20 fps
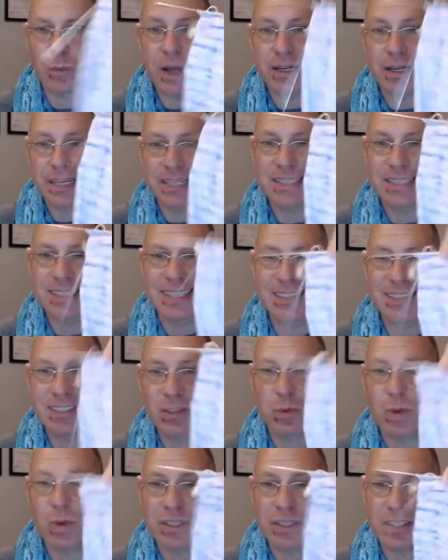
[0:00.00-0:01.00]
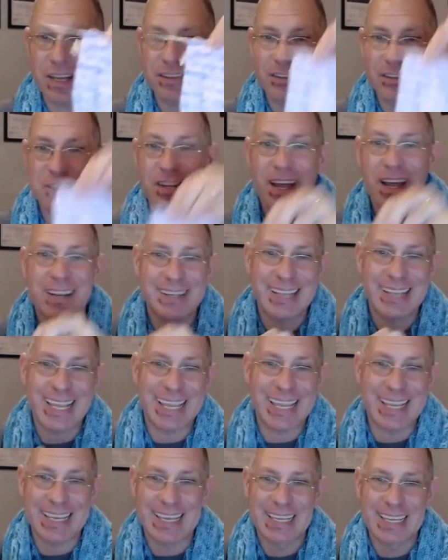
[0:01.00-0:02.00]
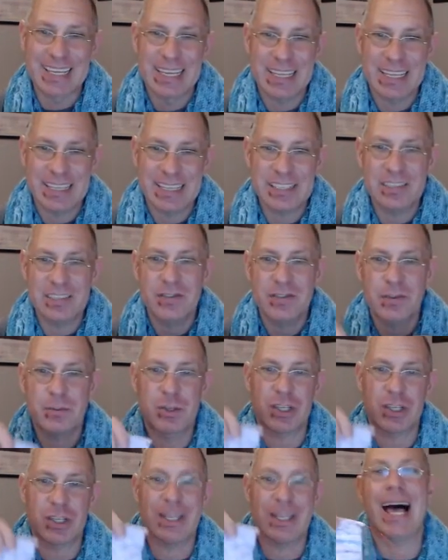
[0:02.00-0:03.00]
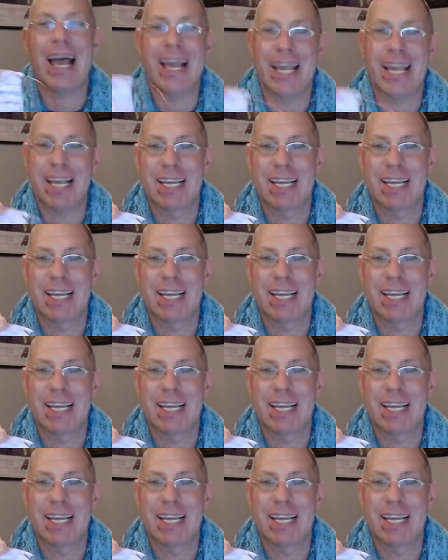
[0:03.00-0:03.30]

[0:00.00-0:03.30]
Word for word: It's still just one sock. There's not like, this is from July.